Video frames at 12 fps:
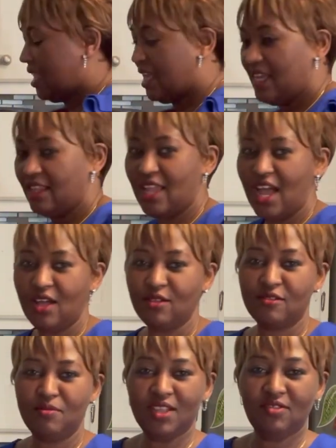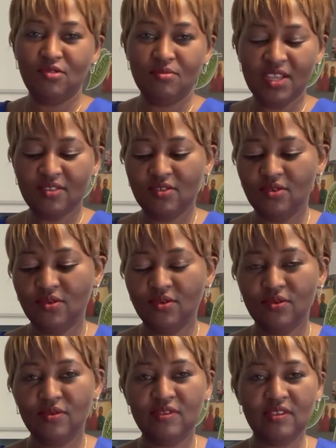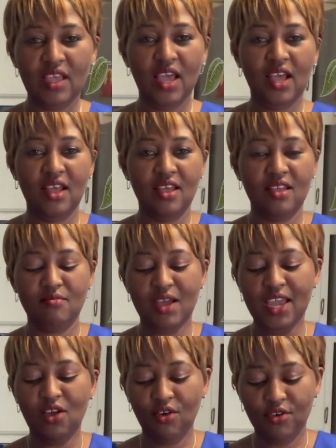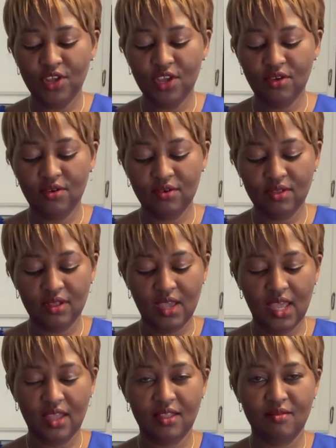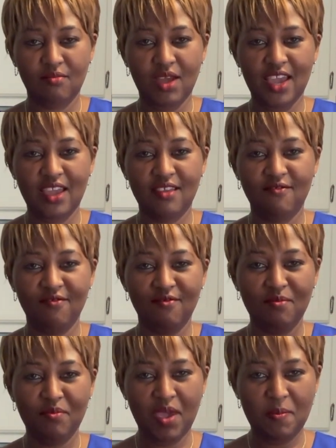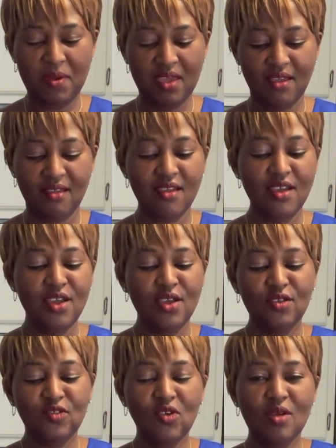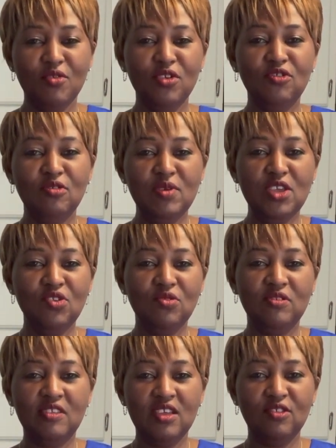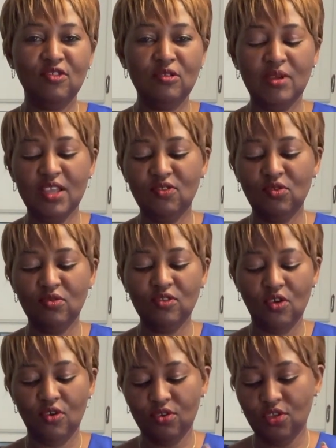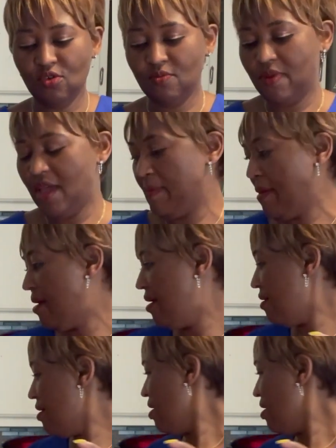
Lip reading: cleaned out my tomatoes and my onion and my pepper. So I'm going to be using tomatoes, onion, pepper,